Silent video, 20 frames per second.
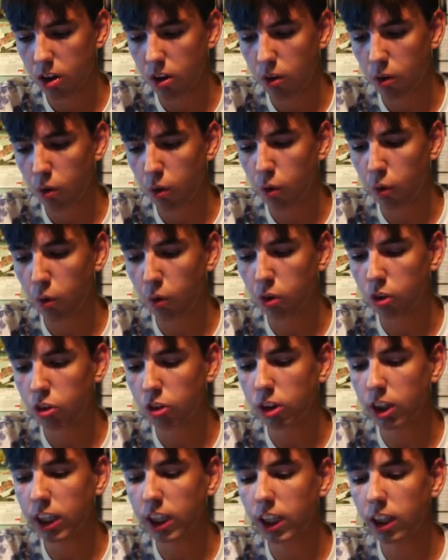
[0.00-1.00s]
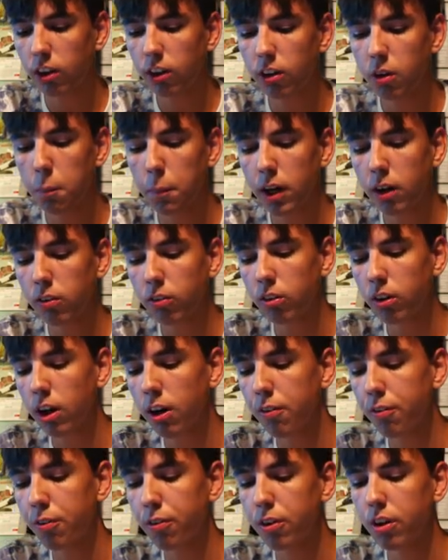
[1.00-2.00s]
Oh, ski on the mountain.
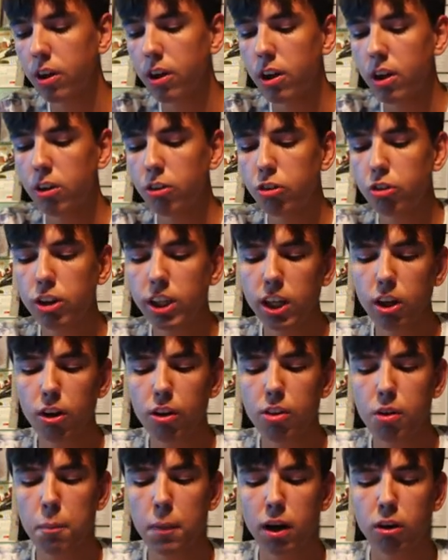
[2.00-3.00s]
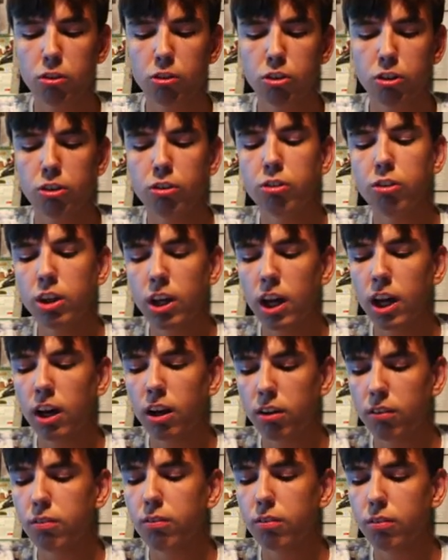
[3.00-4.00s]
Oh, ski on the mountains. Yeah,
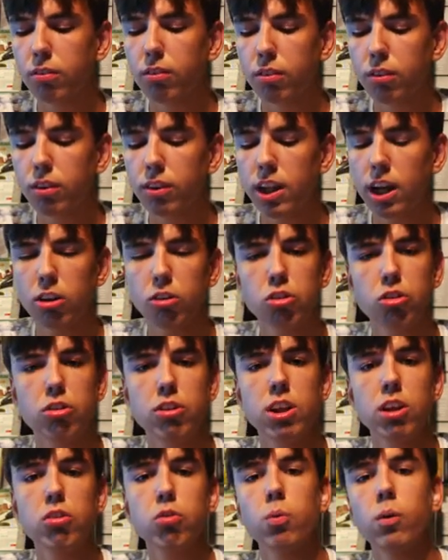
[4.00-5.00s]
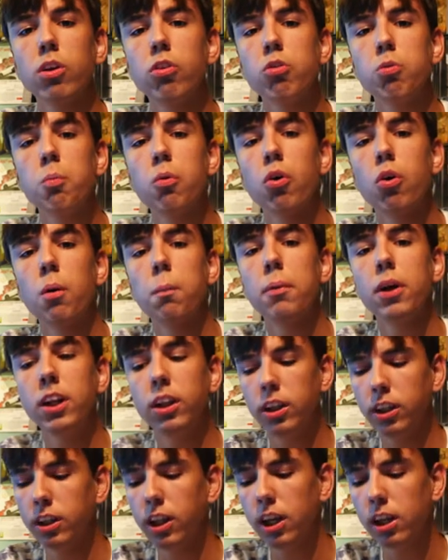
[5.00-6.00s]
that's this one's more
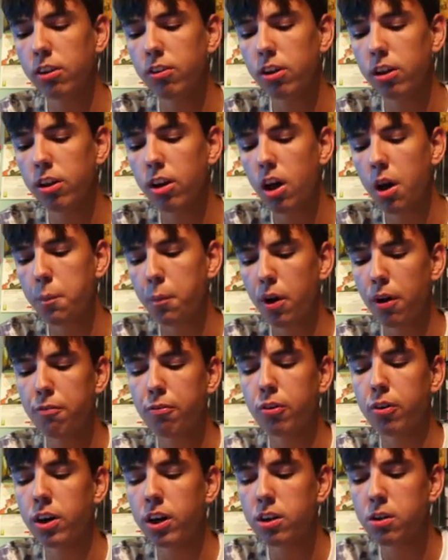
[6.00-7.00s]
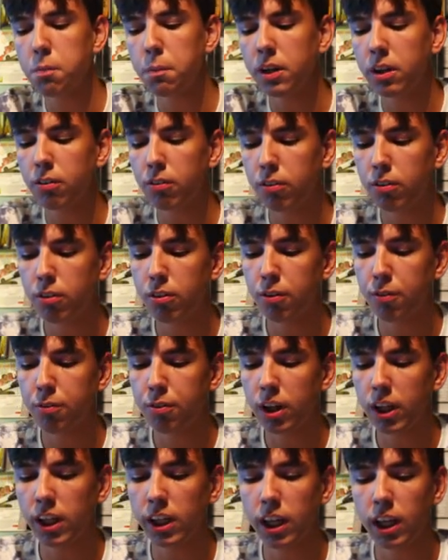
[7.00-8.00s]
opinionated. But I've already been to
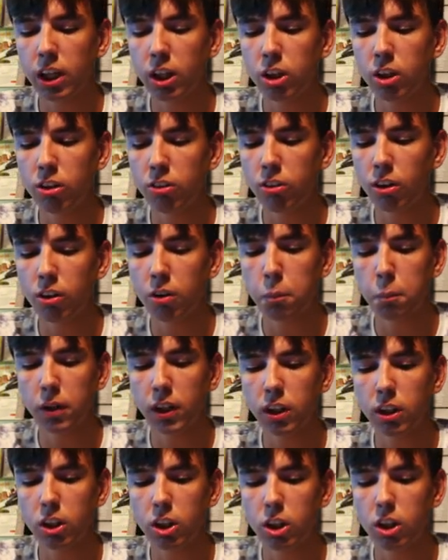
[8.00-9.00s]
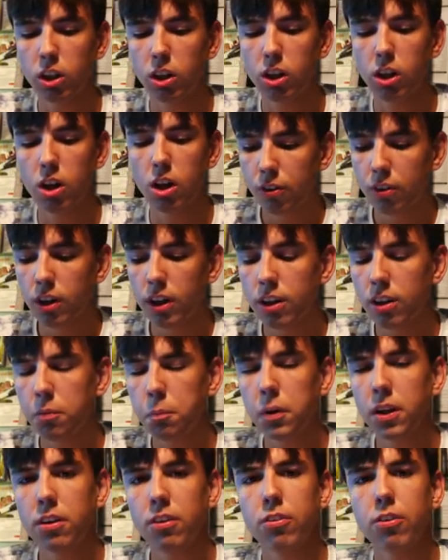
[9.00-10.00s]
vacations on the beach. Already
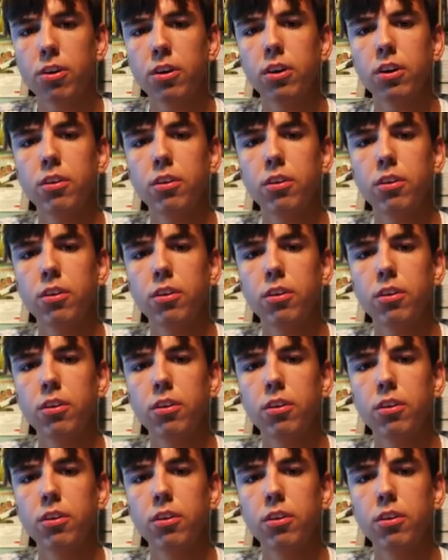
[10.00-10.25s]
been to